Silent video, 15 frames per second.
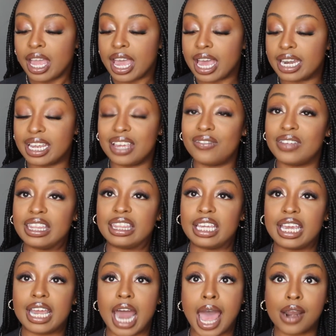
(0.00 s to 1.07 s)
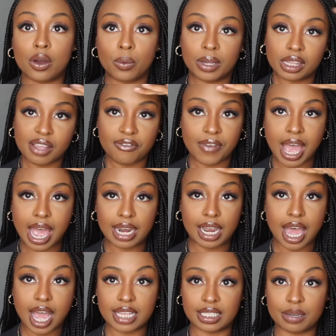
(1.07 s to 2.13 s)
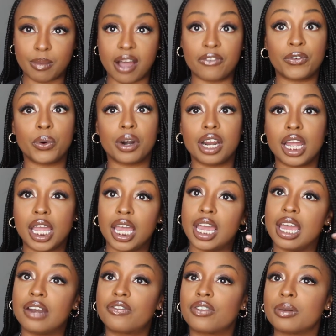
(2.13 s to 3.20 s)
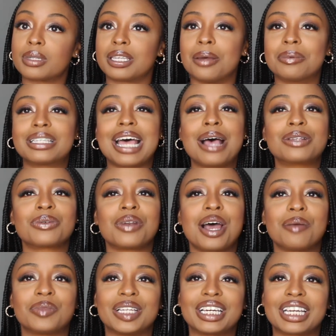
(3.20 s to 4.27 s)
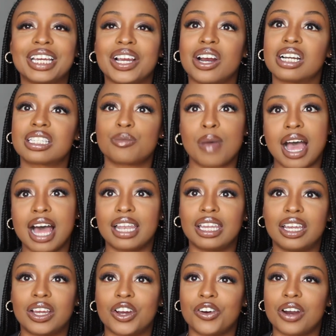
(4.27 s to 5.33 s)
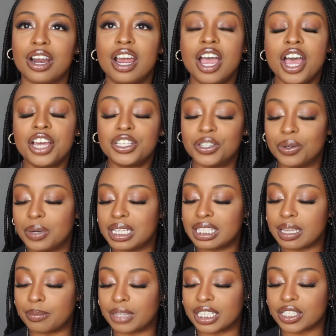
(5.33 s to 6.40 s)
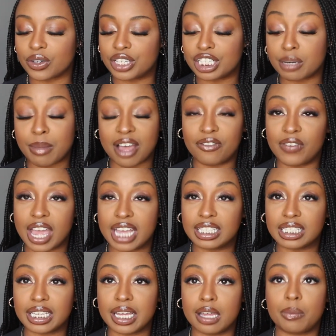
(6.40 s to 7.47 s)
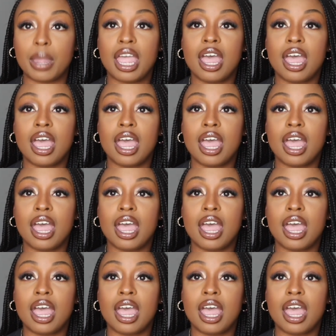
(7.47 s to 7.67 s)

And even then, I don't want the fine lines in my forehead from sometimes when I'm looking or smiling or doing something, scrunching my face up,